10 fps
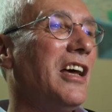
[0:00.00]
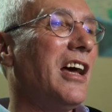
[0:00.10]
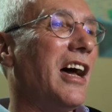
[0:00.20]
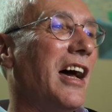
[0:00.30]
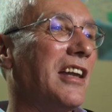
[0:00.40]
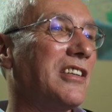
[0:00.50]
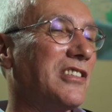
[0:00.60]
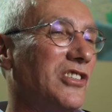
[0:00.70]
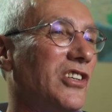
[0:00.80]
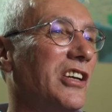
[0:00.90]
and
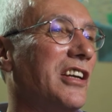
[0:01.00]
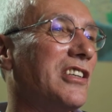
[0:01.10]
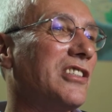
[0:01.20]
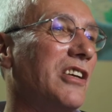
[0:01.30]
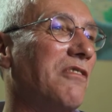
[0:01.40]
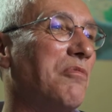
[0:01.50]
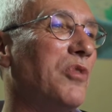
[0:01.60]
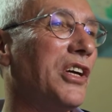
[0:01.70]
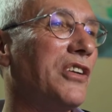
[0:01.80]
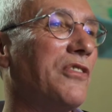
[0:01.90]
as a journalist even
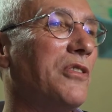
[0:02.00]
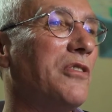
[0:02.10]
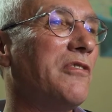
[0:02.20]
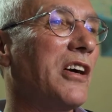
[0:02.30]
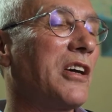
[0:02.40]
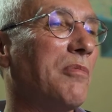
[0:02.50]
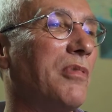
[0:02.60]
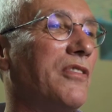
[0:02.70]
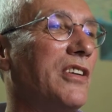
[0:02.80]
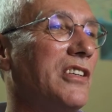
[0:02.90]
worked for a
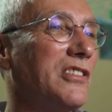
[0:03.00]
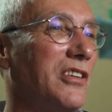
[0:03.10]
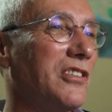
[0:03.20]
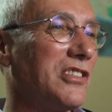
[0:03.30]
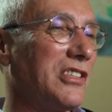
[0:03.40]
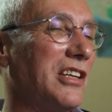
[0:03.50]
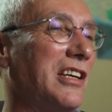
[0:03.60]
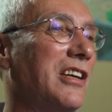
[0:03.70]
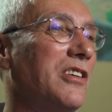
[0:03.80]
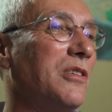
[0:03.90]
couple of years on
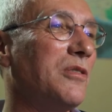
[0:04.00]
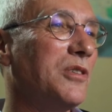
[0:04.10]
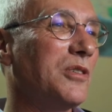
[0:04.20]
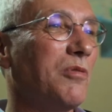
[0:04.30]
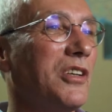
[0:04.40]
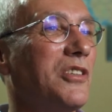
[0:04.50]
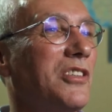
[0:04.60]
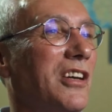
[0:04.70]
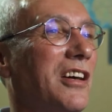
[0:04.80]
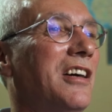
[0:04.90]
Psychic News,
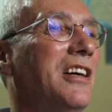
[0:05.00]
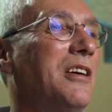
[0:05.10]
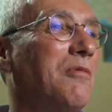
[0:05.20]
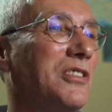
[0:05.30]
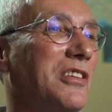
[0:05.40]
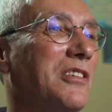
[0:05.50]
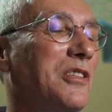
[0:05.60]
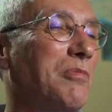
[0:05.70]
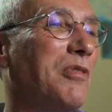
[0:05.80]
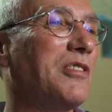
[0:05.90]
which uh, was a
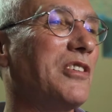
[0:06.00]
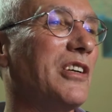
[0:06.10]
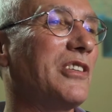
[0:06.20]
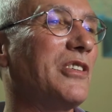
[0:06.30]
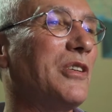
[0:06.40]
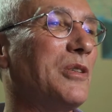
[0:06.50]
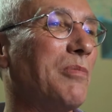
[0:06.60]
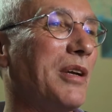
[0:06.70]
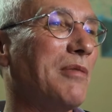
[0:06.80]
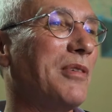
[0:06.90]
spiritualist
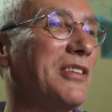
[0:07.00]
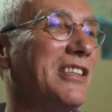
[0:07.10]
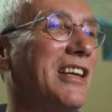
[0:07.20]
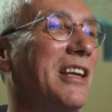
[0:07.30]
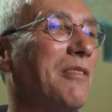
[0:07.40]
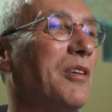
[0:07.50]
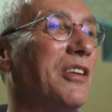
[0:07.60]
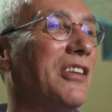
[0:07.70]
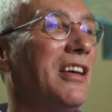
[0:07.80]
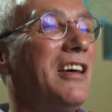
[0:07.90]
newspaper dealing
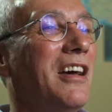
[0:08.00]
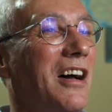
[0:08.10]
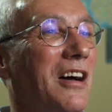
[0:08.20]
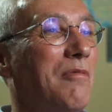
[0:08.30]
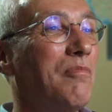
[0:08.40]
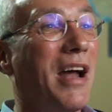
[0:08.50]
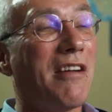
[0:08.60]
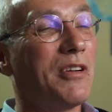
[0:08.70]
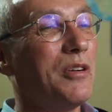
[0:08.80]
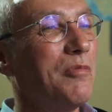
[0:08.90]
with um,
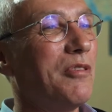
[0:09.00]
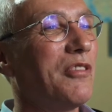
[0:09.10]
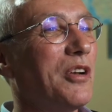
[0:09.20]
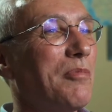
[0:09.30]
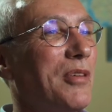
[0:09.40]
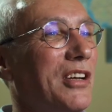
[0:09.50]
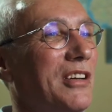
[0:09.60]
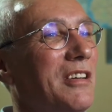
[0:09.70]
paranormal phenomena.